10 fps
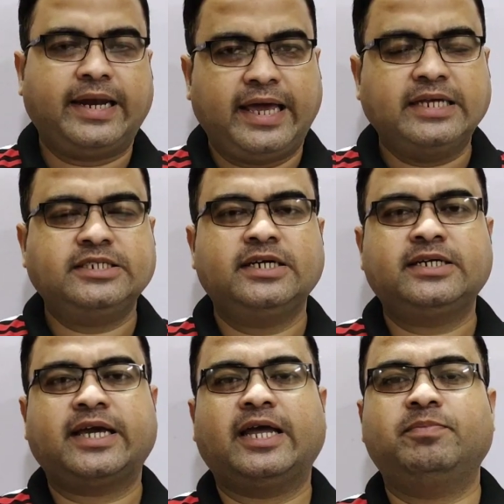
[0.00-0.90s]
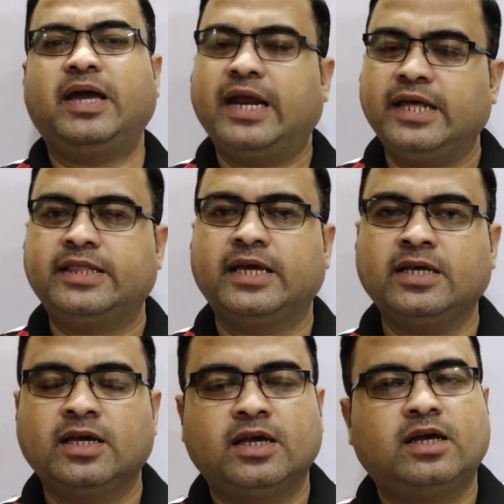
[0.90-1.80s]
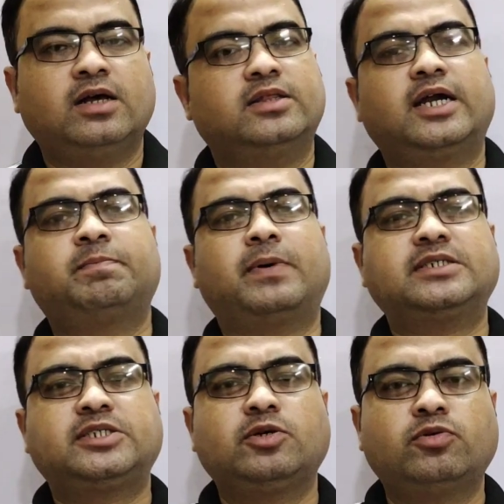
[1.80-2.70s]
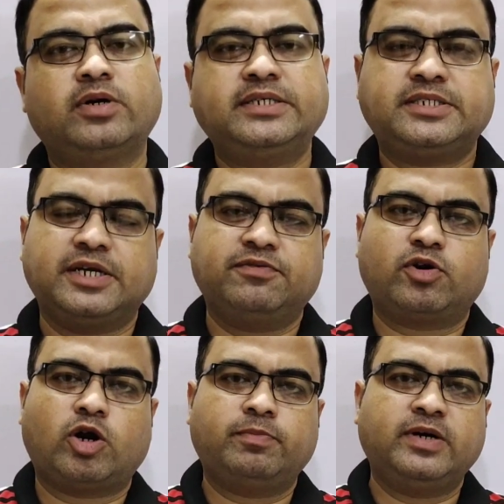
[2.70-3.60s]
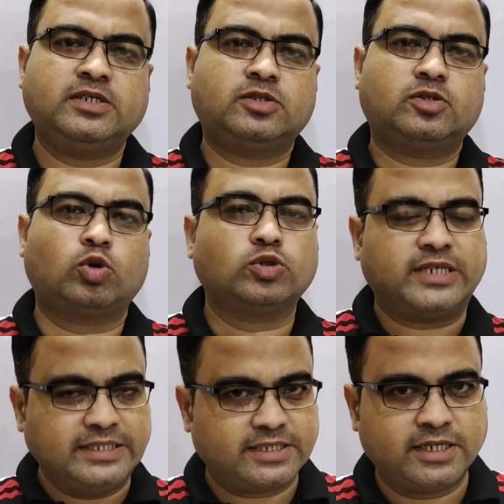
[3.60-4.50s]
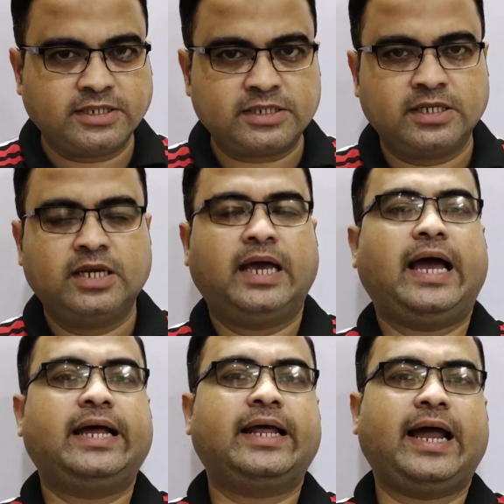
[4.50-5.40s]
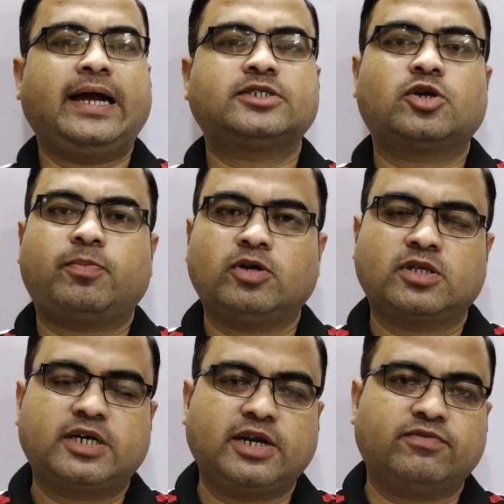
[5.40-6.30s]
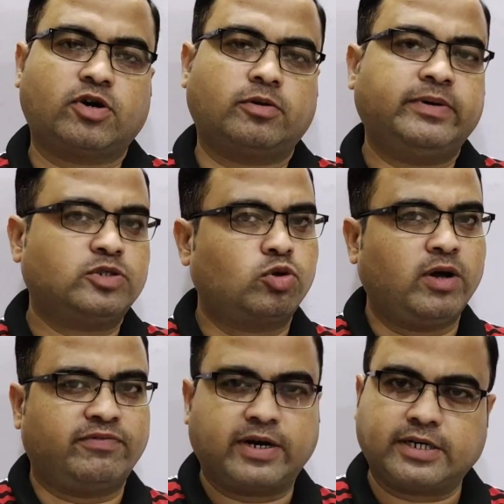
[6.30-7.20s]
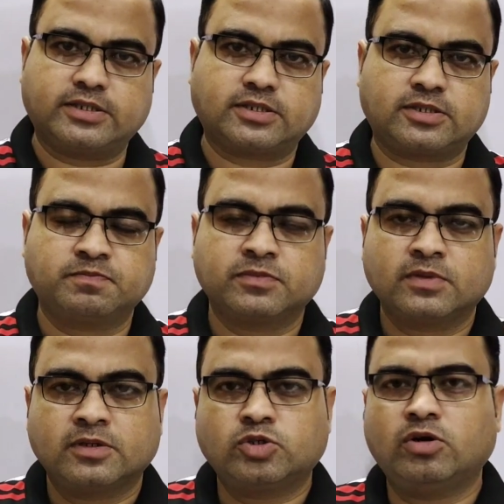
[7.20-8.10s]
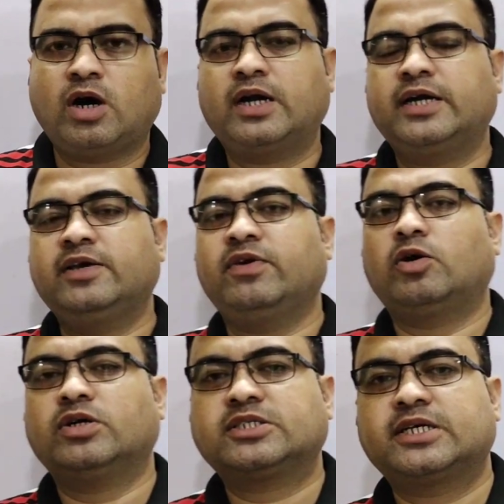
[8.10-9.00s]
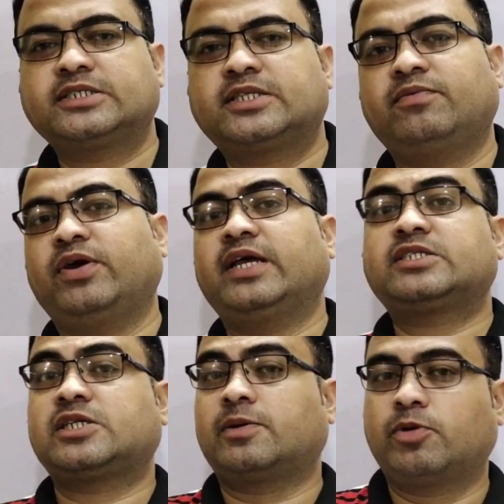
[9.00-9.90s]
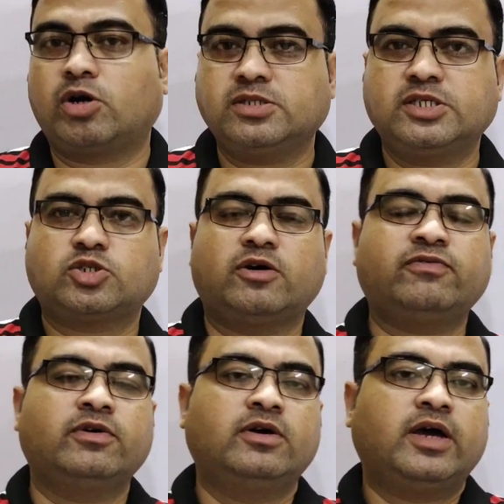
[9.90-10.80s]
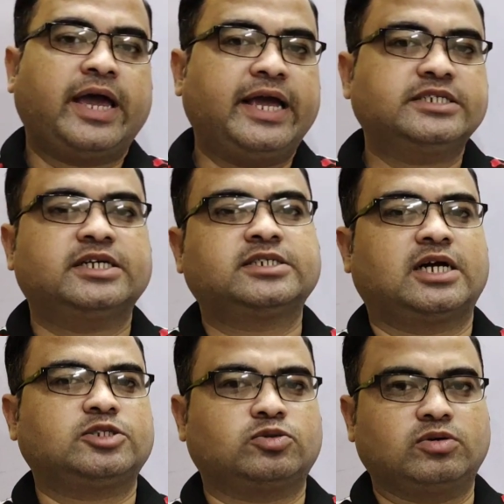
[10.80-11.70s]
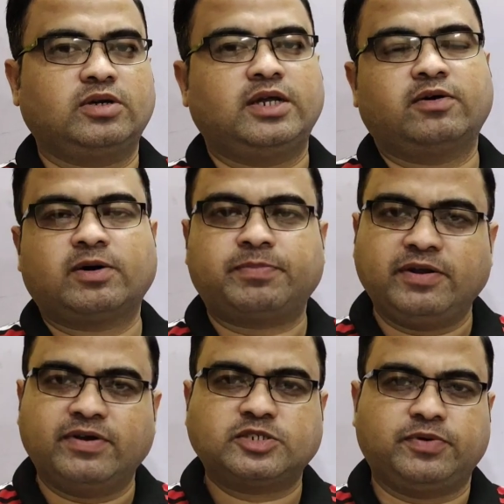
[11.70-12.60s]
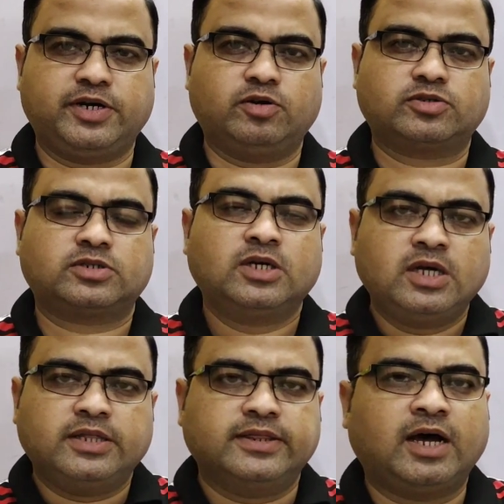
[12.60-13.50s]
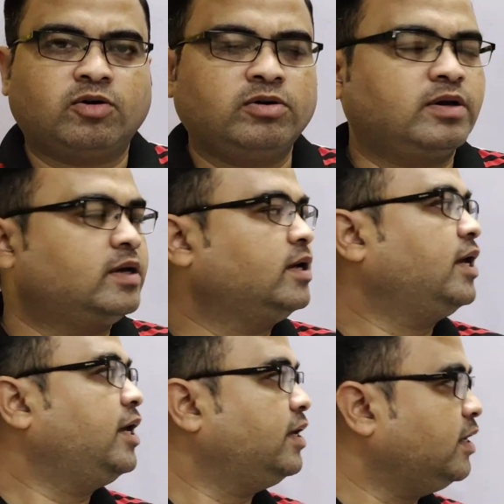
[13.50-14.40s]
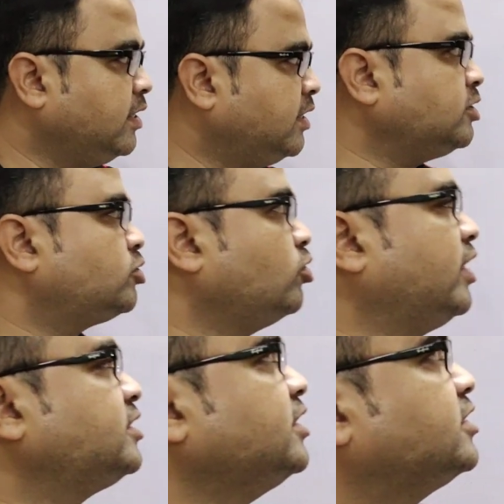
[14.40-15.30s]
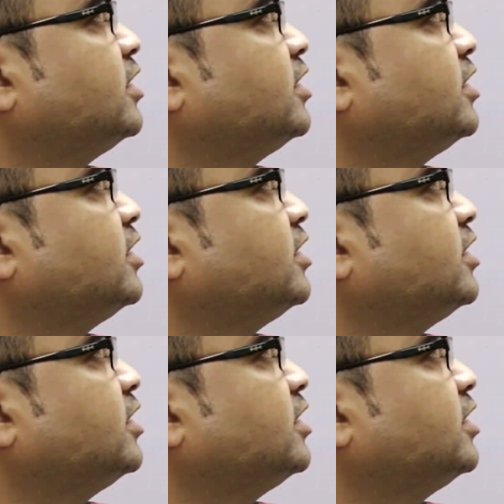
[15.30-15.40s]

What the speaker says: an agent can be anything that pursue its environment through sensors and acts upon that environment through effectors. So already we have discussed the various terminologies of agents also in our previous videos. Now, in this today's